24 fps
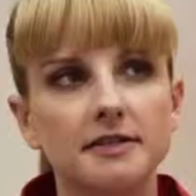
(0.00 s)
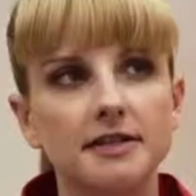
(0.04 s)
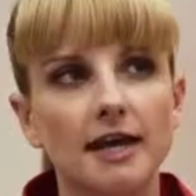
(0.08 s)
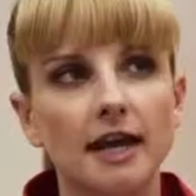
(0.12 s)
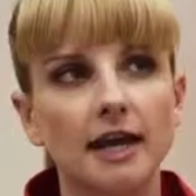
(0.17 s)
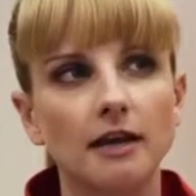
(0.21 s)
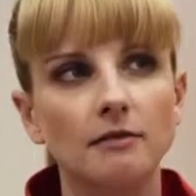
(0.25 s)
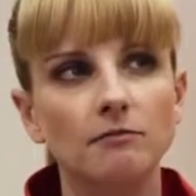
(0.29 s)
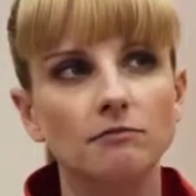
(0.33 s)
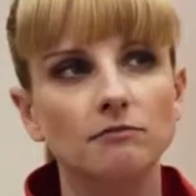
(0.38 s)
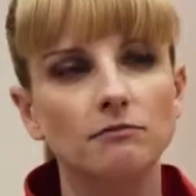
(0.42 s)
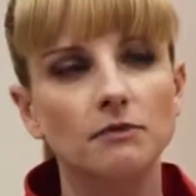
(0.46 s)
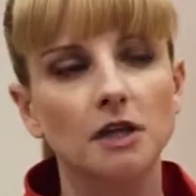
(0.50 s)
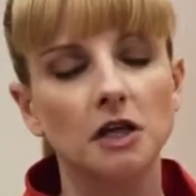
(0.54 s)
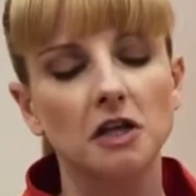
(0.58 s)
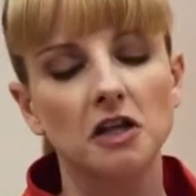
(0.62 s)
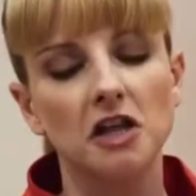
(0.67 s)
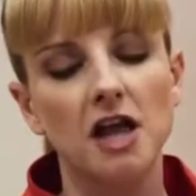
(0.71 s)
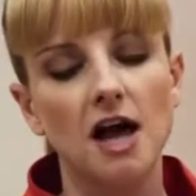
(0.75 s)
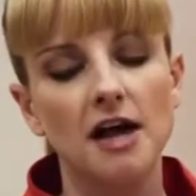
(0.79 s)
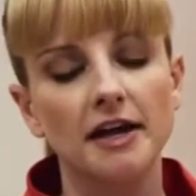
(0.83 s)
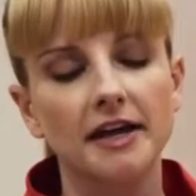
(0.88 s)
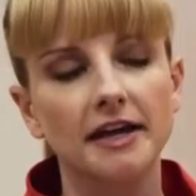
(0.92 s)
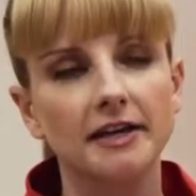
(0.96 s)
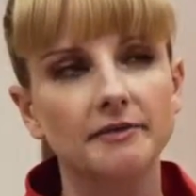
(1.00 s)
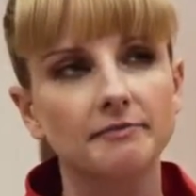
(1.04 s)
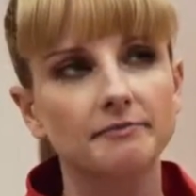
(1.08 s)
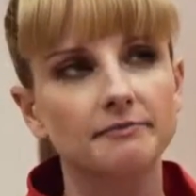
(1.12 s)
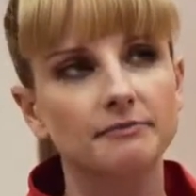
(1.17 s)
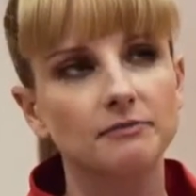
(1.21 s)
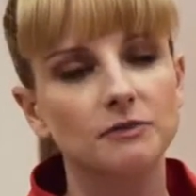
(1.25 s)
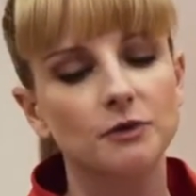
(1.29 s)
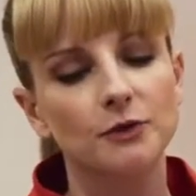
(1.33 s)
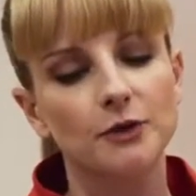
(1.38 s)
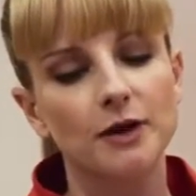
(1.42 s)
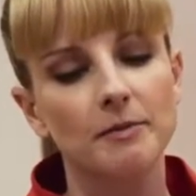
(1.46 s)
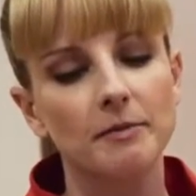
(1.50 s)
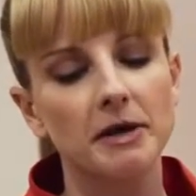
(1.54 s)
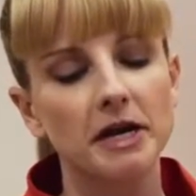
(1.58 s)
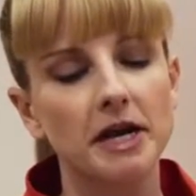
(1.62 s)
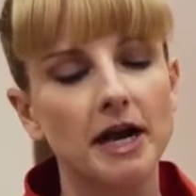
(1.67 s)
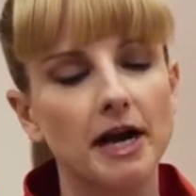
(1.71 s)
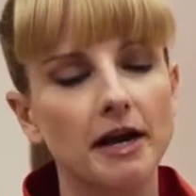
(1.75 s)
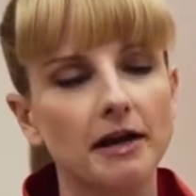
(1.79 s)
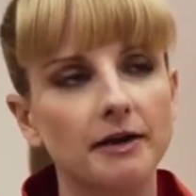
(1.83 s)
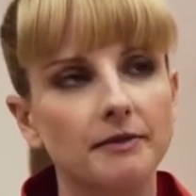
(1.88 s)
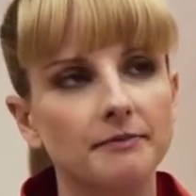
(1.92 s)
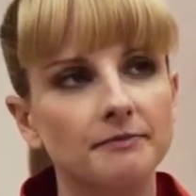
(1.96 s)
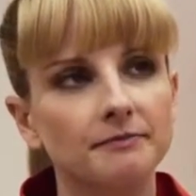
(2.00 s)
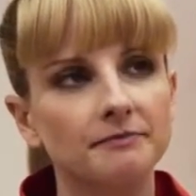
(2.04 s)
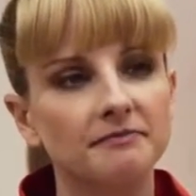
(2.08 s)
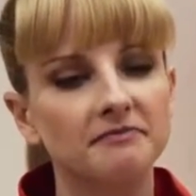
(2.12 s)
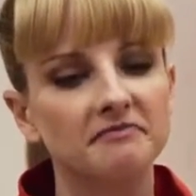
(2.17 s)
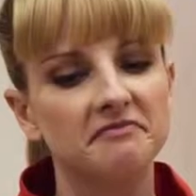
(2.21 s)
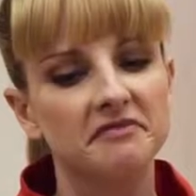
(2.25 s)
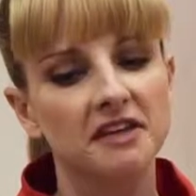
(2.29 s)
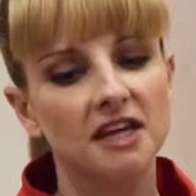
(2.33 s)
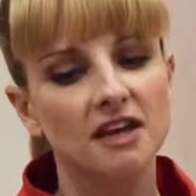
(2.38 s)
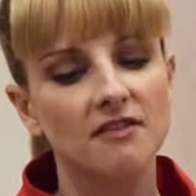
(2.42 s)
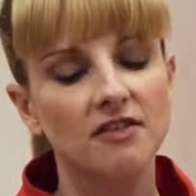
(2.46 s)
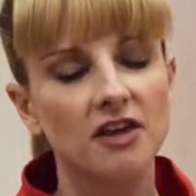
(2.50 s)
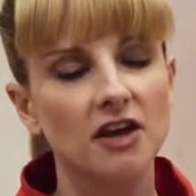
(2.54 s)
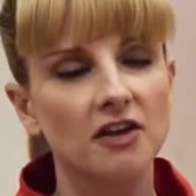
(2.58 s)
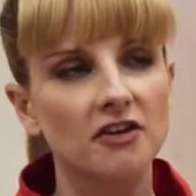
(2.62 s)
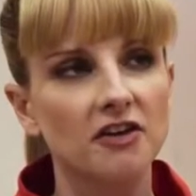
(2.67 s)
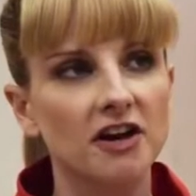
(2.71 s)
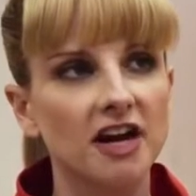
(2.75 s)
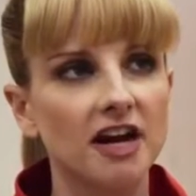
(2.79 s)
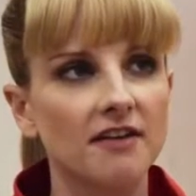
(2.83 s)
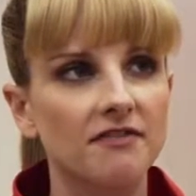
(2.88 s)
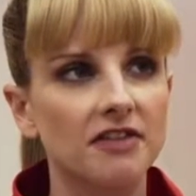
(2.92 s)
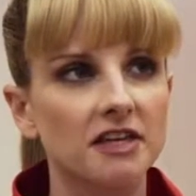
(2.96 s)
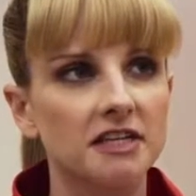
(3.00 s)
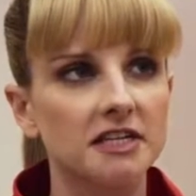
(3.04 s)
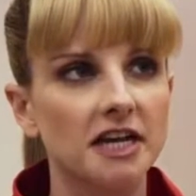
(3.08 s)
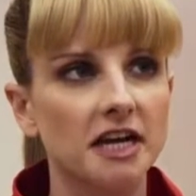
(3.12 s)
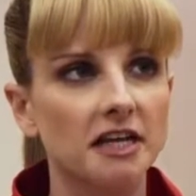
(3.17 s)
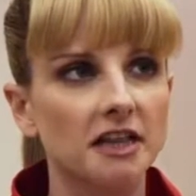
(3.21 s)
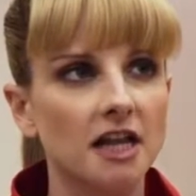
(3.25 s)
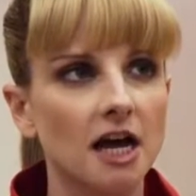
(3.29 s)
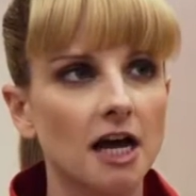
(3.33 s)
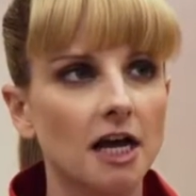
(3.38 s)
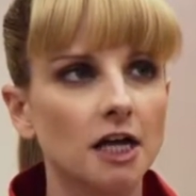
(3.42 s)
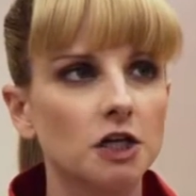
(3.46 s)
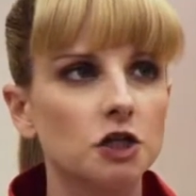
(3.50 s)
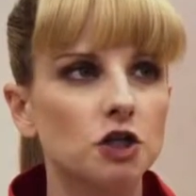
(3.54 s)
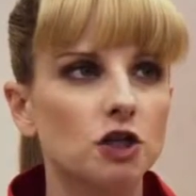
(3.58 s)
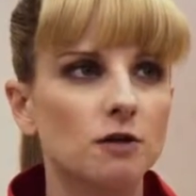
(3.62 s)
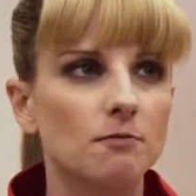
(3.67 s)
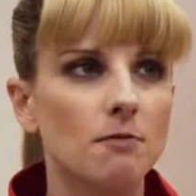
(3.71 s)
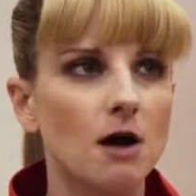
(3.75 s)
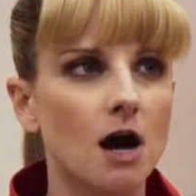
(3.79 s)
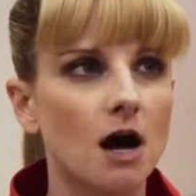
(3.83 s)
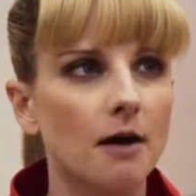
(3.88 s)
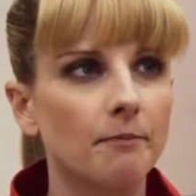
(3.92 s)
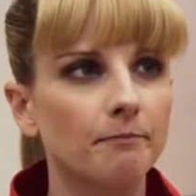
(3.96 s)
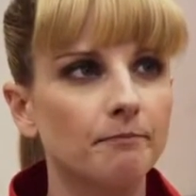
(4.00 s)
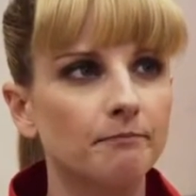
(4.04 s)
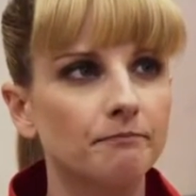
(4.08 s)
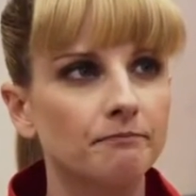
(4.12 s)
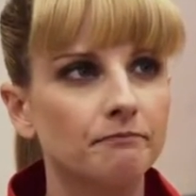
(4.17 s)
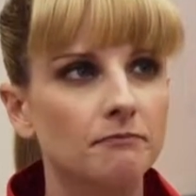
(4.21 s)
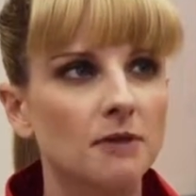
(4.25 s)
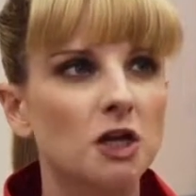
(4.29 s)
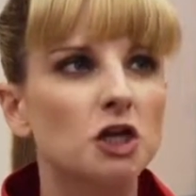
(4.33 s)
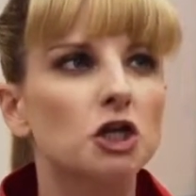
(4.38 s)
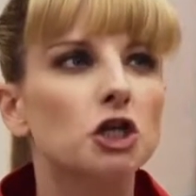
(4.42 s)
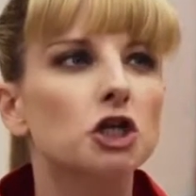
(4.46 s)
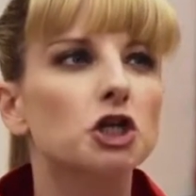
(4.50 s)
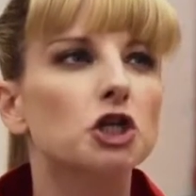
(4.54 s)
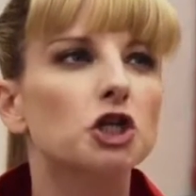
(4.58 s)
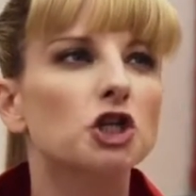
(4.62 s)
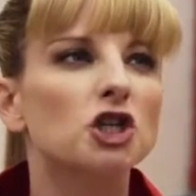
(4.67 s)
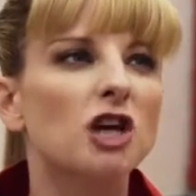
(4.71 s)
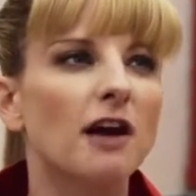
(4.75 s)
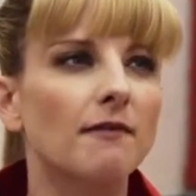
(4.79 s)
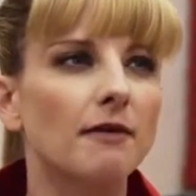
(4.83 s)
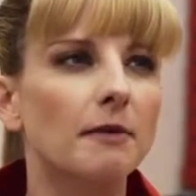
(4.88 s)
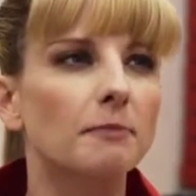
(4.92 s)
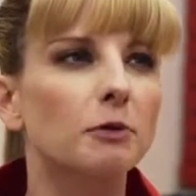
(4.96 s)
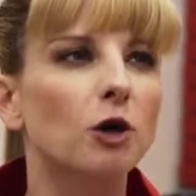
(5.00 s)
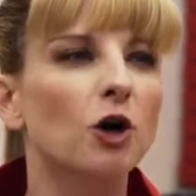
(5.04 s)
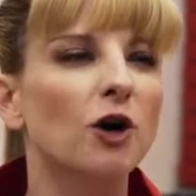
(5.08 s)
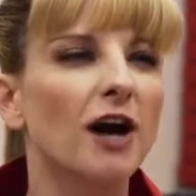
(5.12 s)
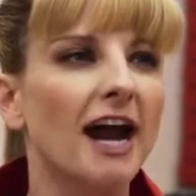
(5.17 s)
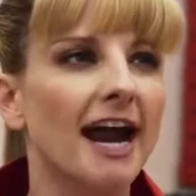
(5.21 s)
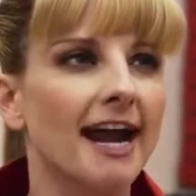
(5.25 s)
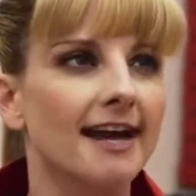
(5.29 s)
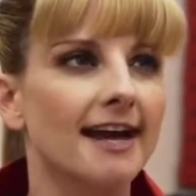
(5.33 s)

the taint and I'll lock it around my neck. Give the other half of the taint locket to your mom. Just shove up her